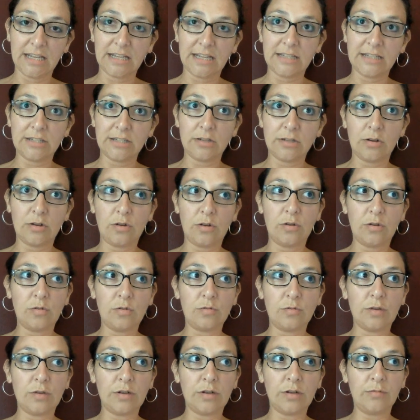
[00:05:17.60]

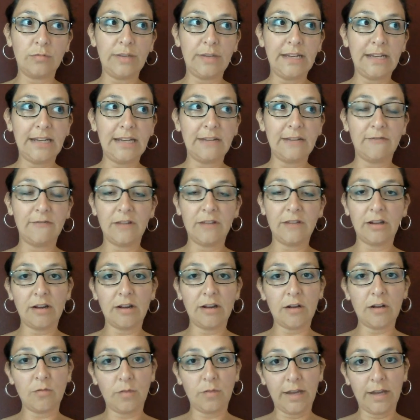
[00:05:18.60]
So we need to
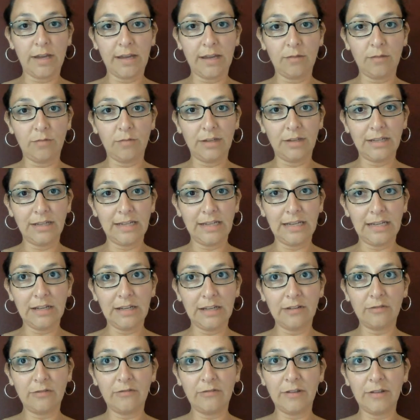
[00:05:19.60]
figure out a way. We need
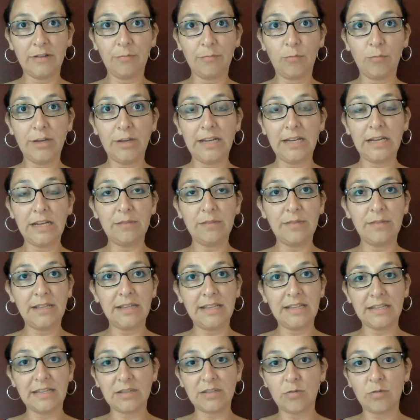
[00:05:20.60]
to
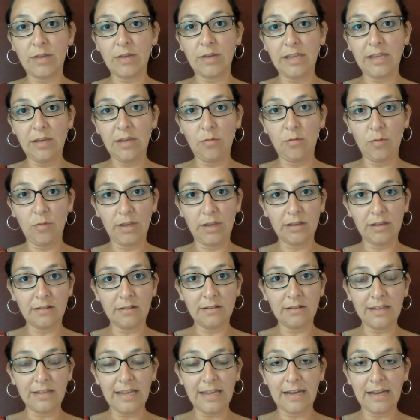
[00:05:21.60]
be the squeaky
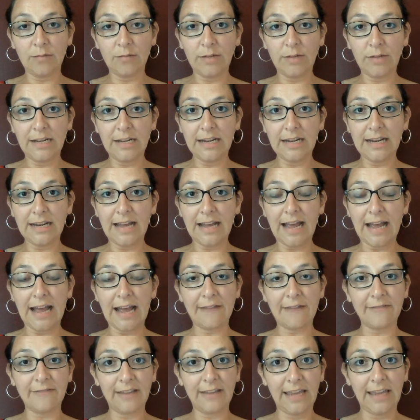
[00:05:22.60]
wheel, and we need to
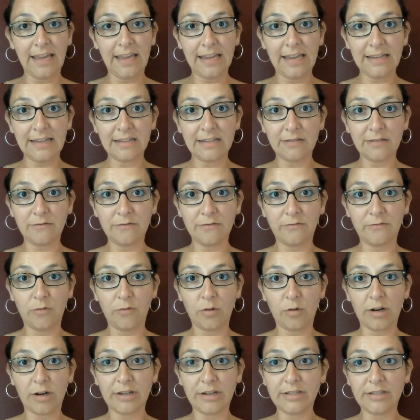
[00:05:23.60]
advocate
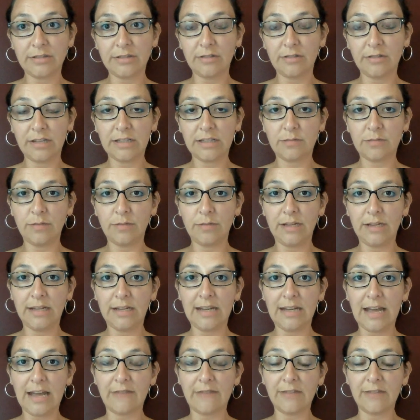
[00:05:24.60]
for our students. We
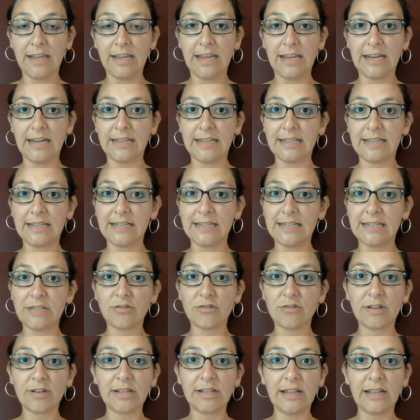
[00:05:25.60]
need to advocate at the
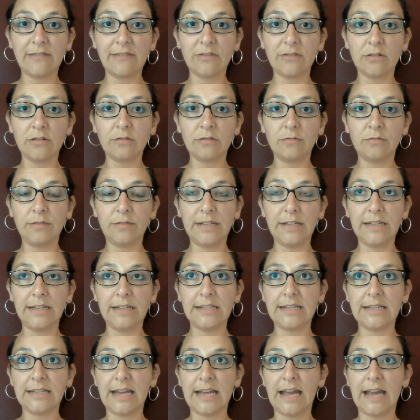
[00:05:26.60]
district level. We
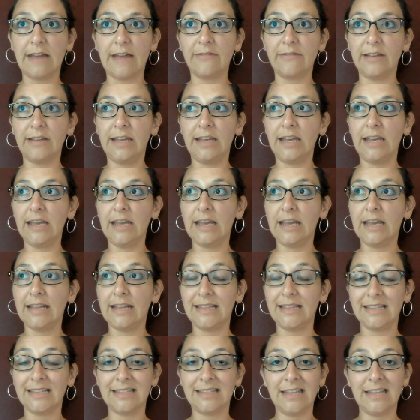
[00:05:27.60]
need to advocate
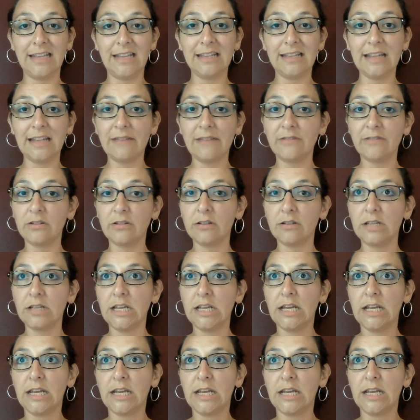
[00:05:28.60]
at the state level.